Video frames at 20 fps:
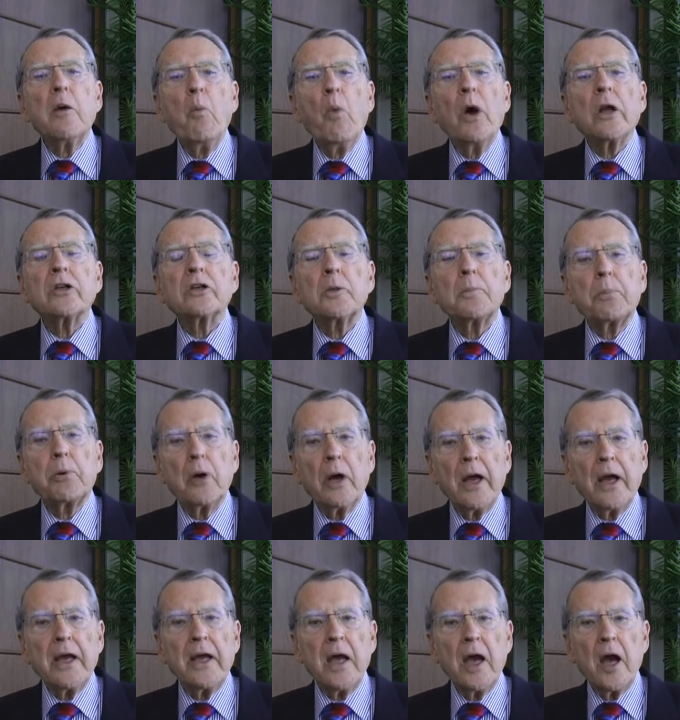them want to
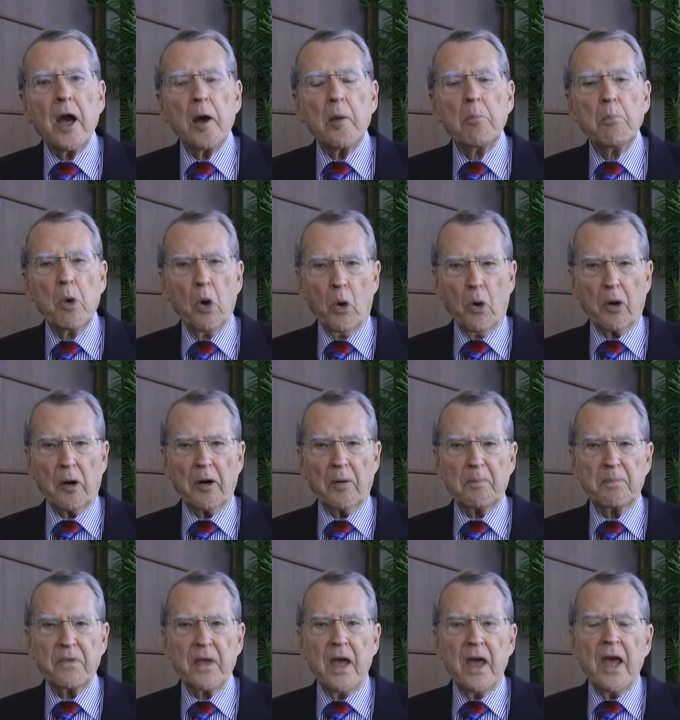pray more.
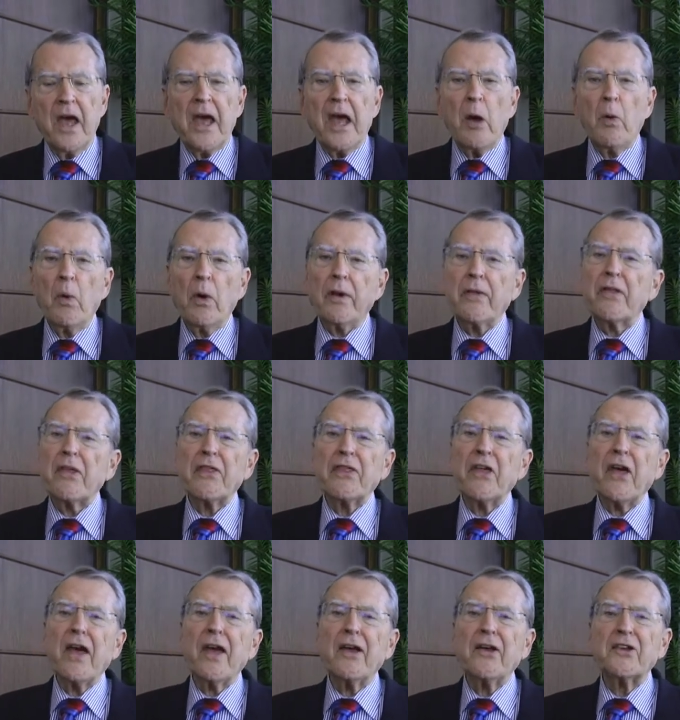And one of the
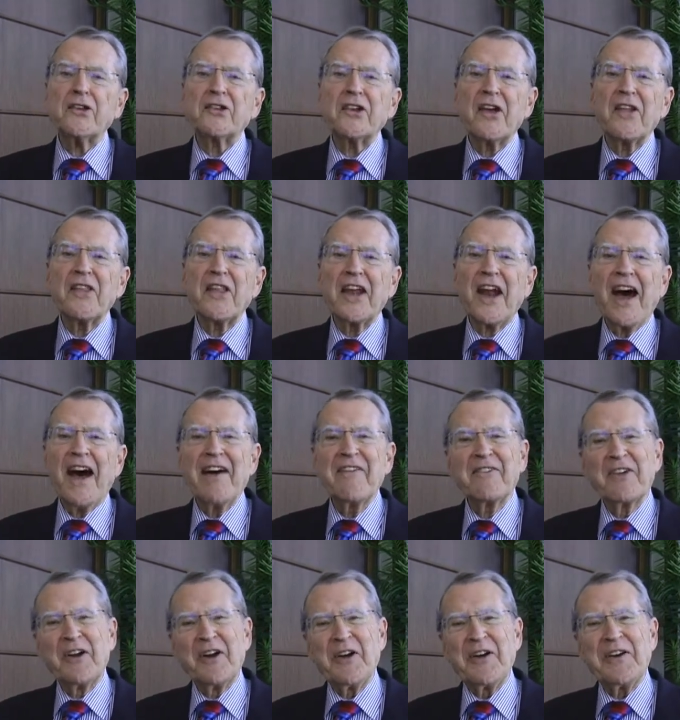things that
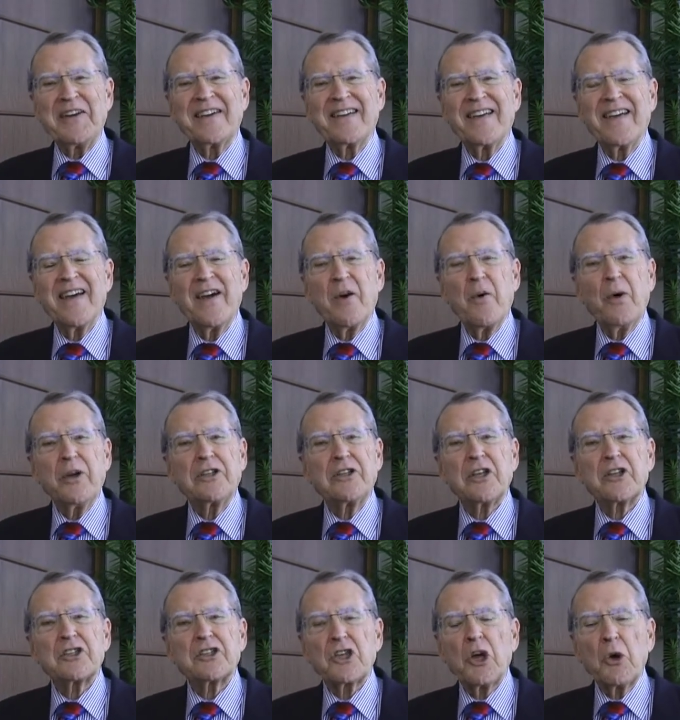I've learned, which
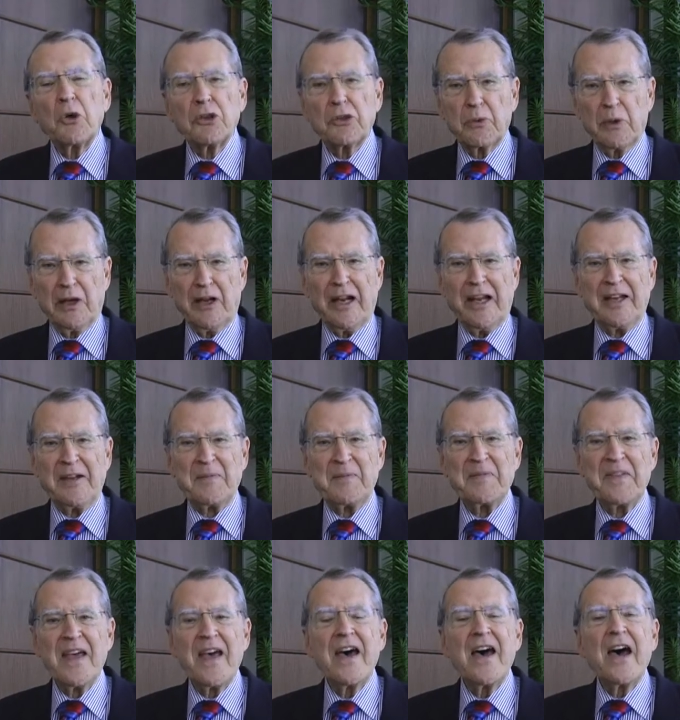is so thrilling,
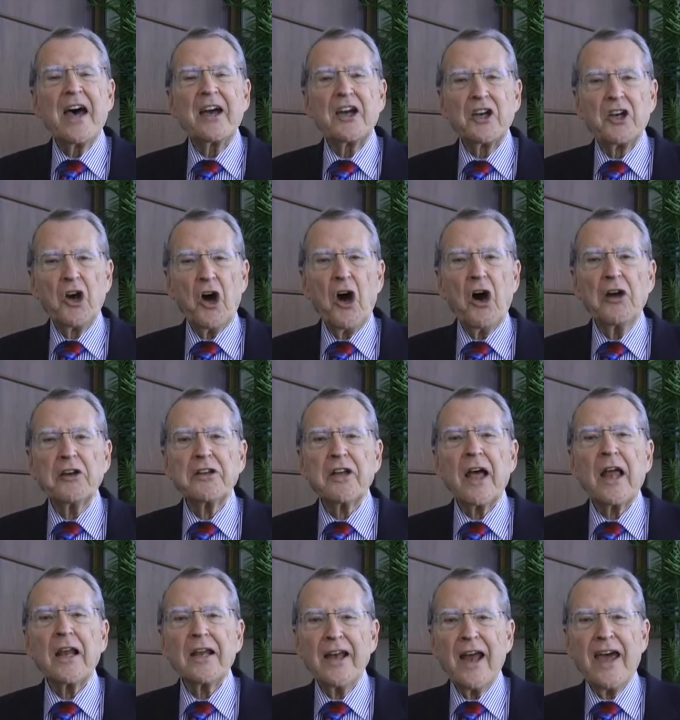
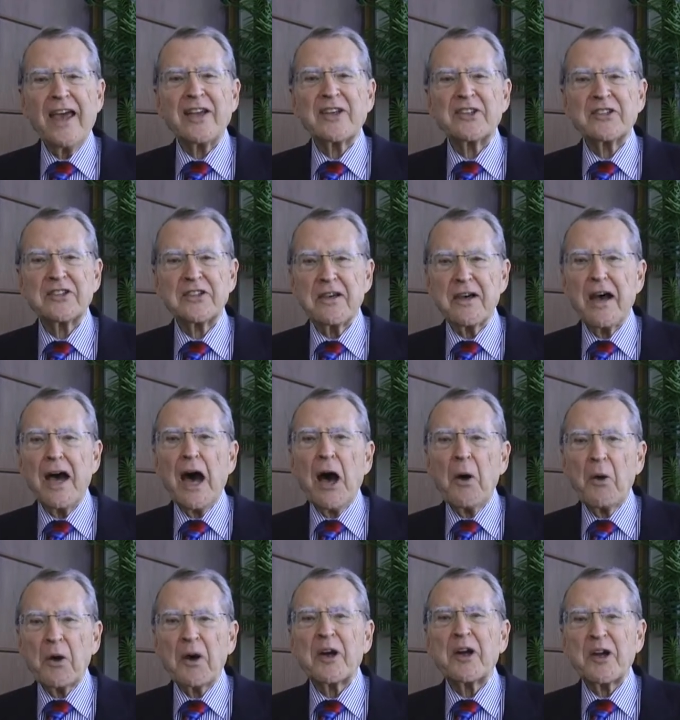God likes
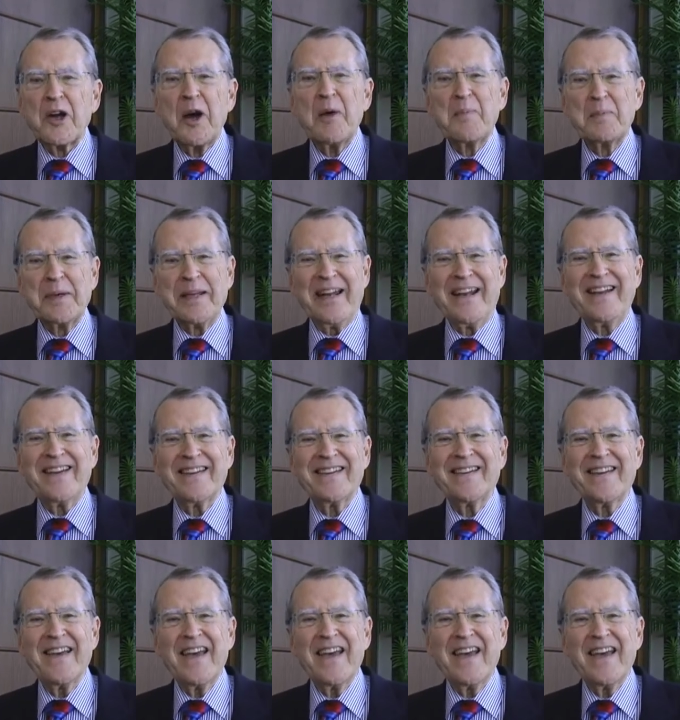our company.